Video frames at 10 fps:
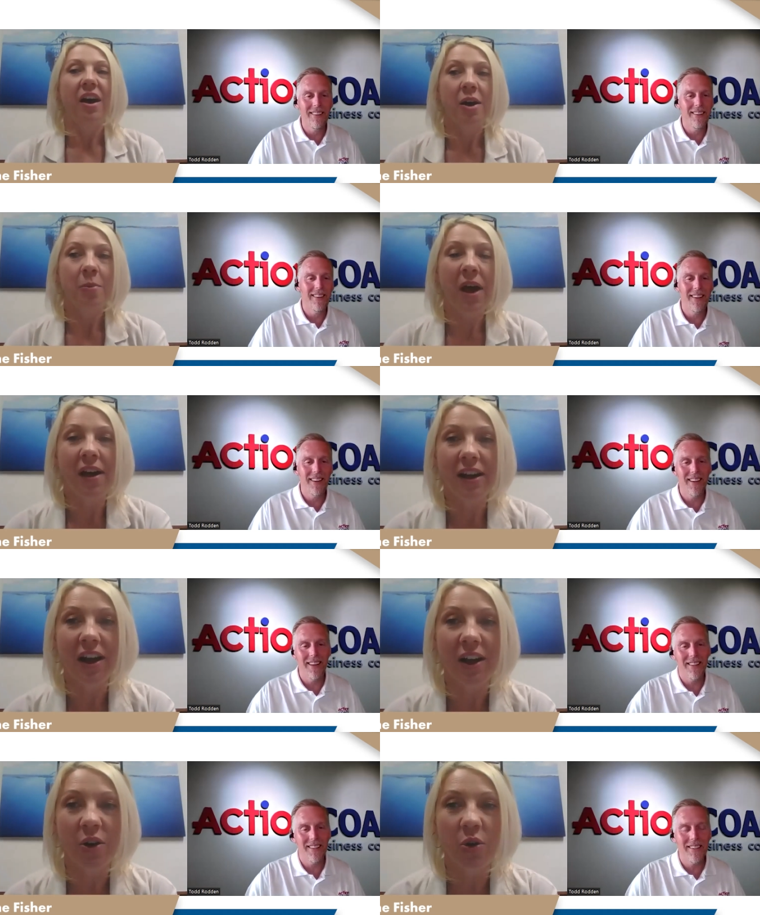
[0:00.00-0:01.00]
Speaker 1: Um,
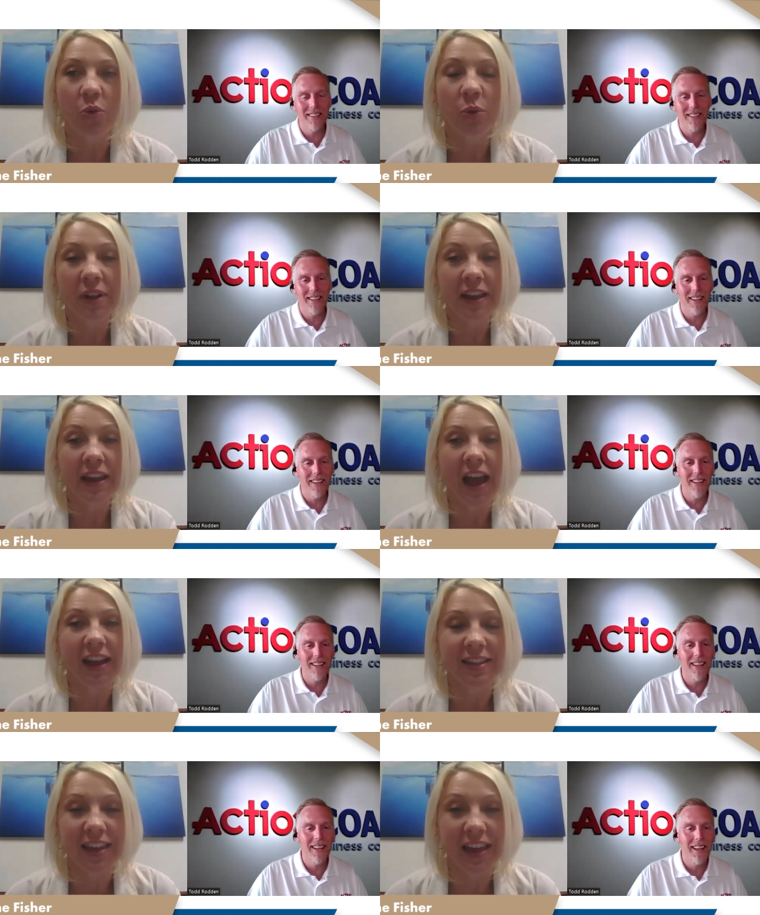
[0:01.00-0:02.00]
really,
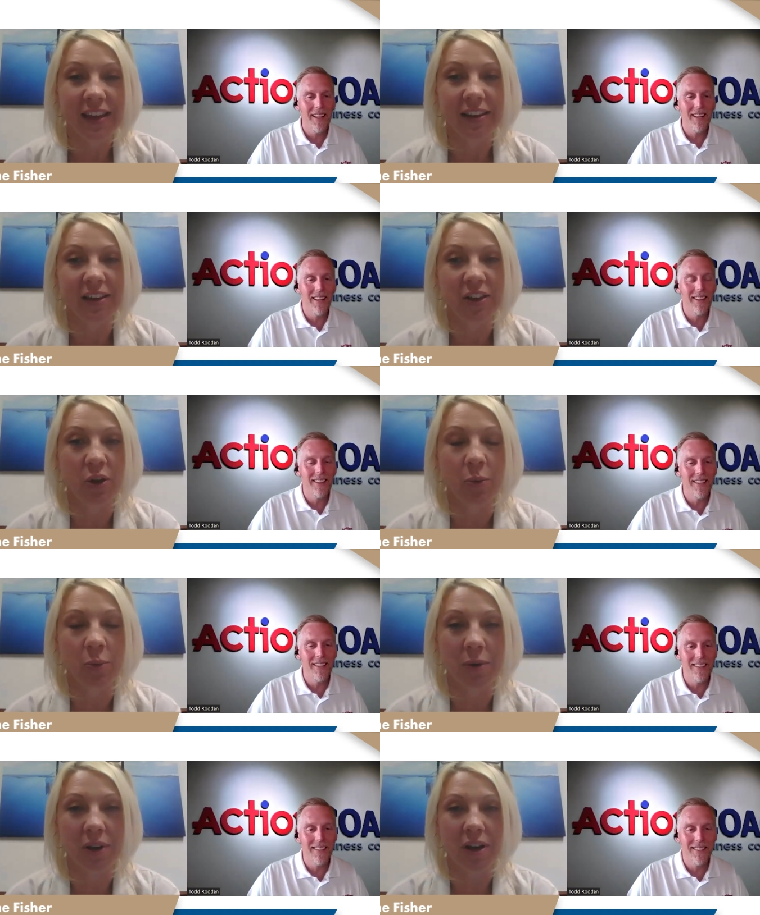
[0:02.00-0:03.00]
I think you
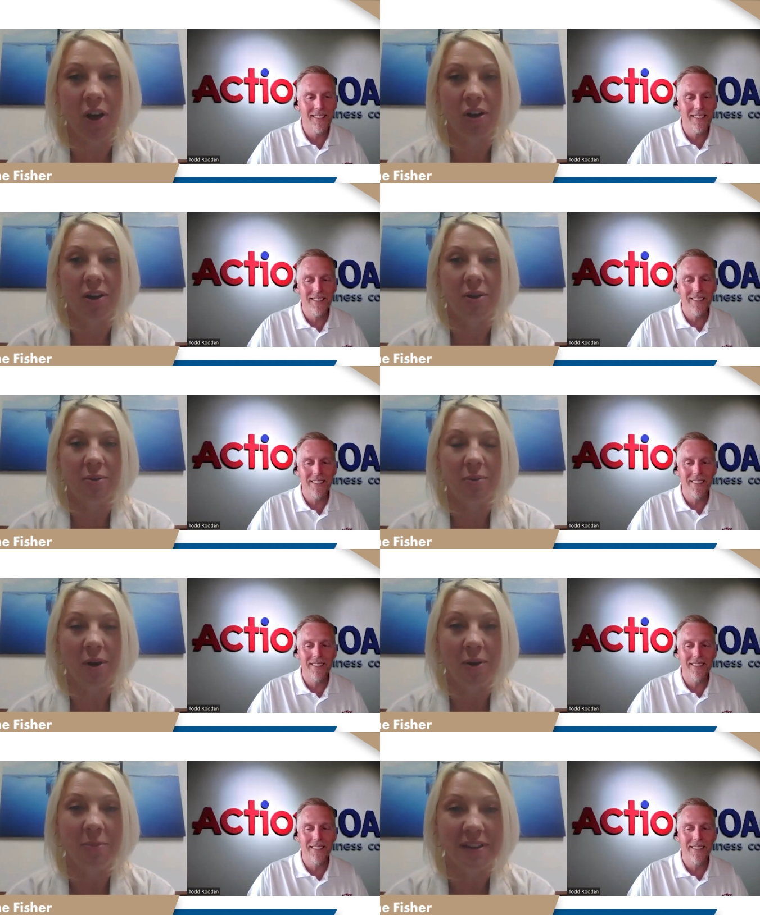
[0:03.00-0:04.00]
know uh, on a
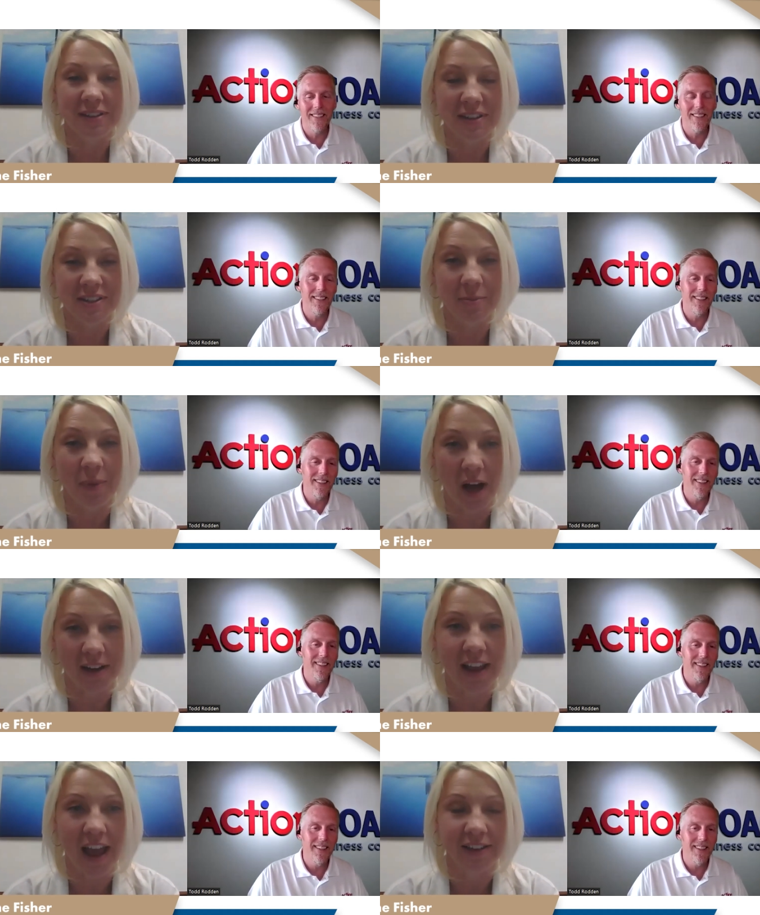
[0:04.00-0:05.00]
on a business
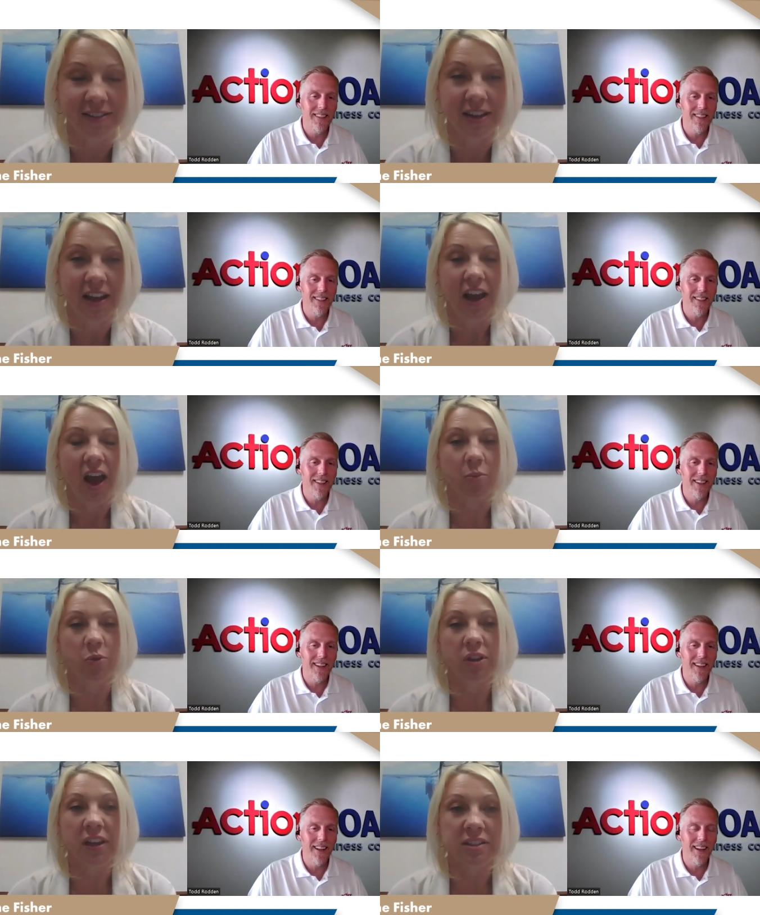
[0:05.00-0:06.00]
podcast,
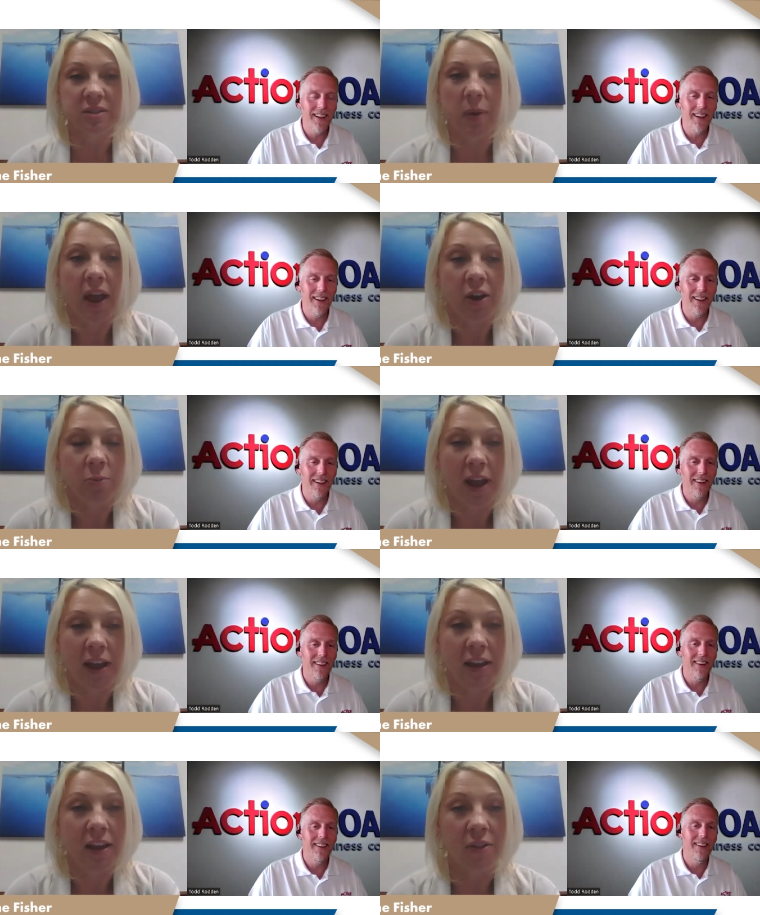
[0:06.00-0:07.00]
I'm really inspired
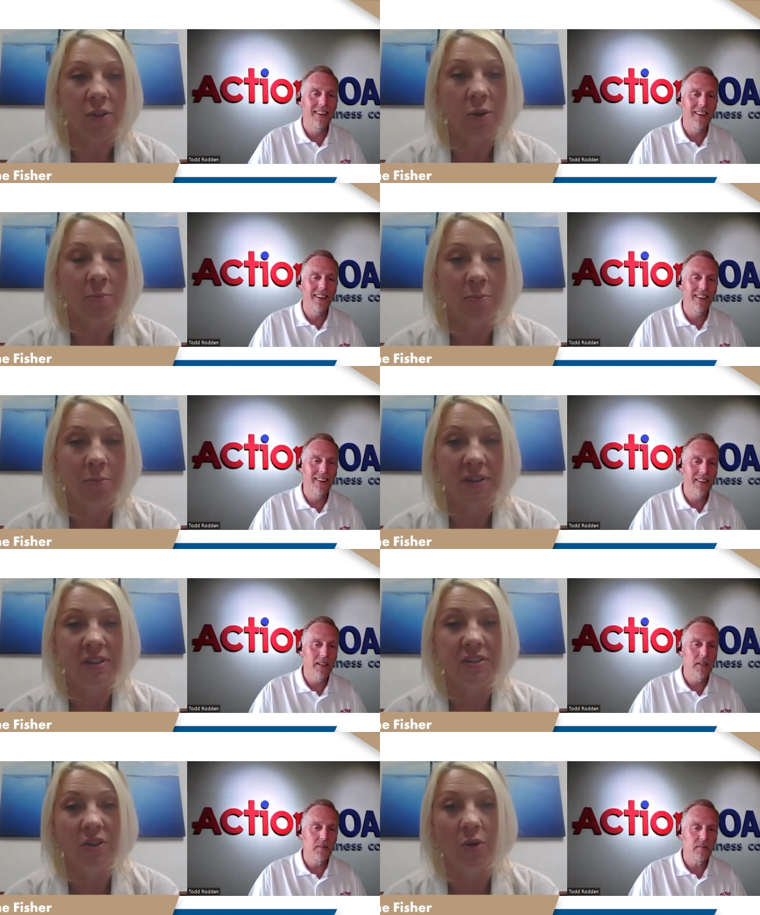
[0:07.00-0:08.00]
by any other
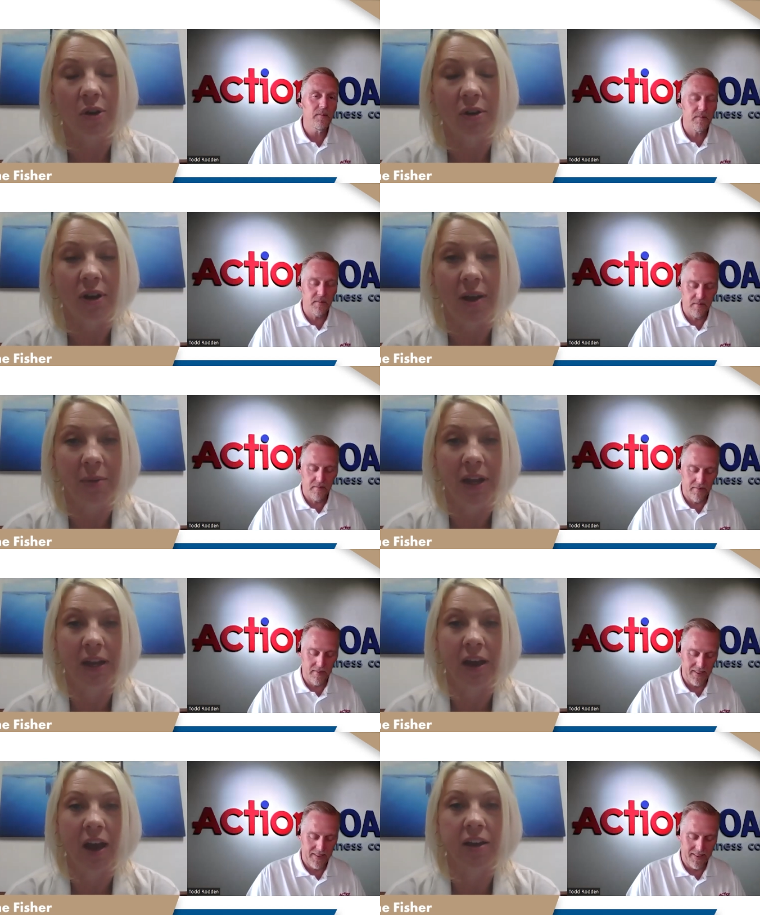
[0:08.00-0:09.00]
business owner. I
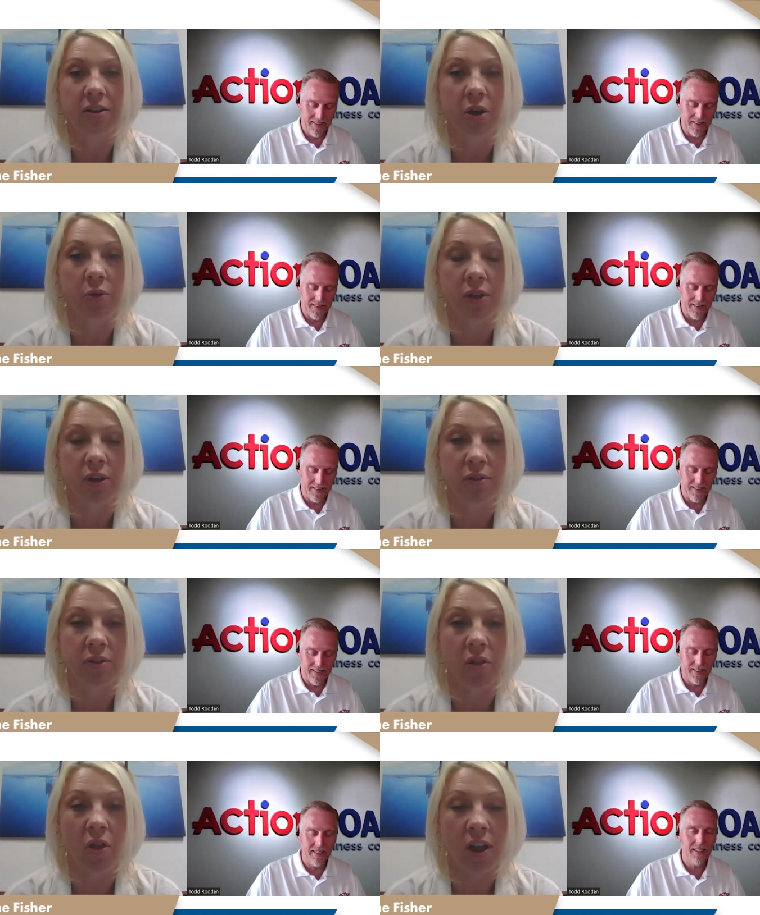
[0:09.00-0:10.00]
mean, I know
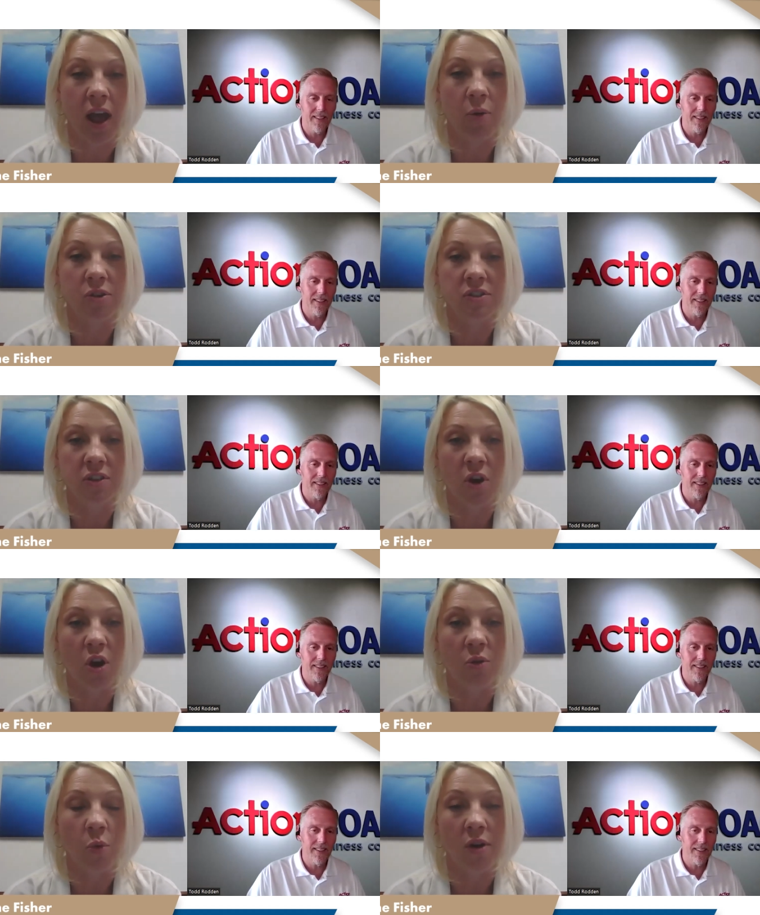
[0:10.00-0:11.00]
the the long hours and the
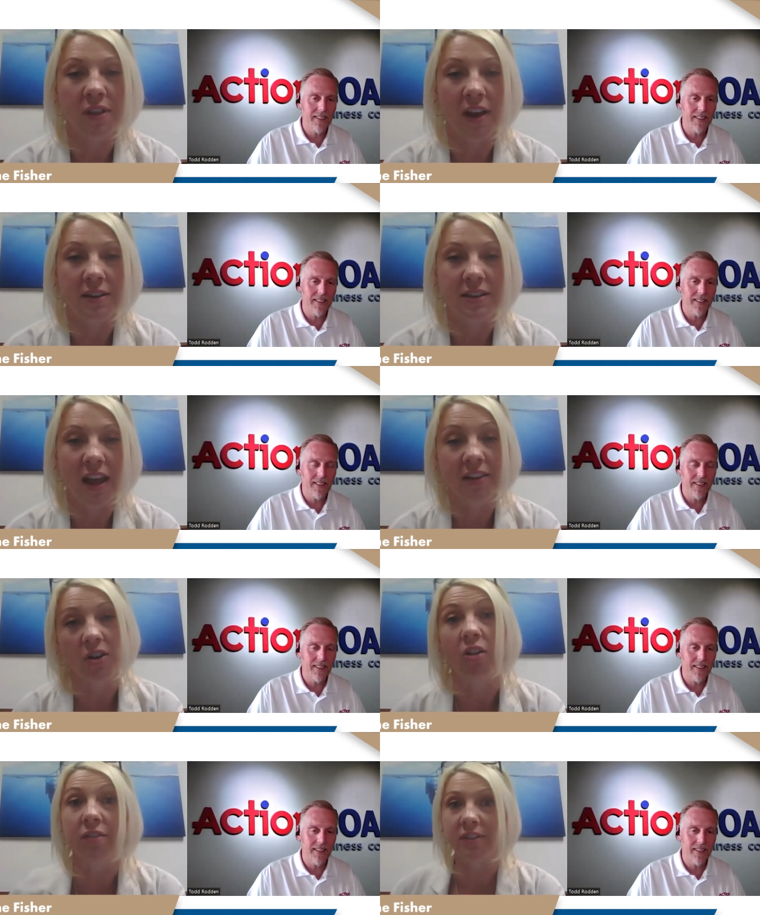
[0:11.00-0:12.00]
hard work that it
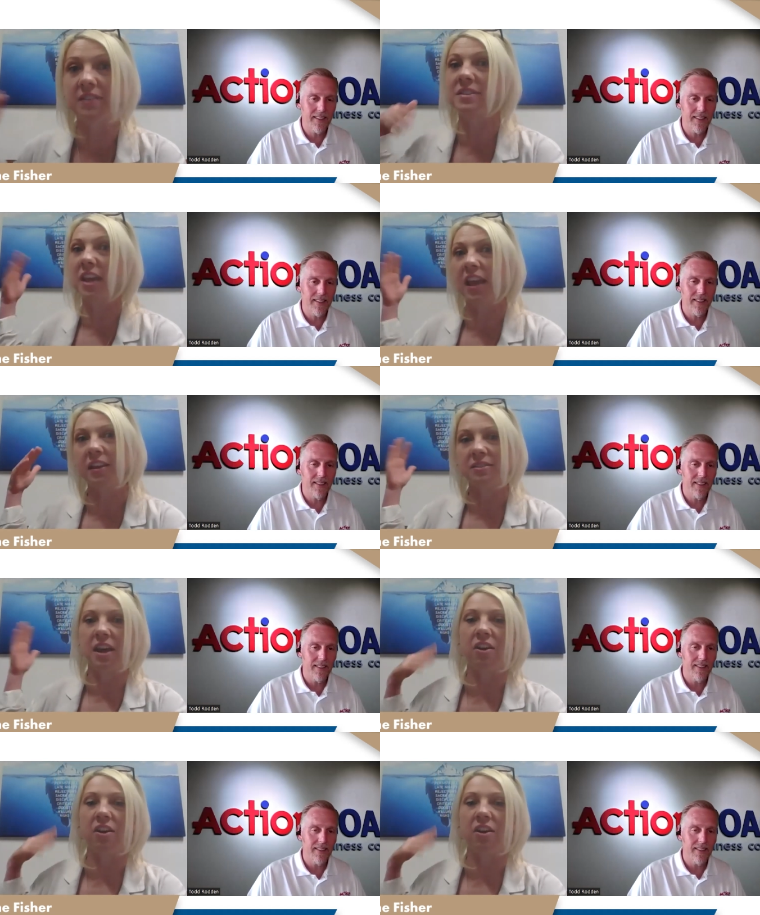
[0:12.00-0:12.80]
takes, all of these things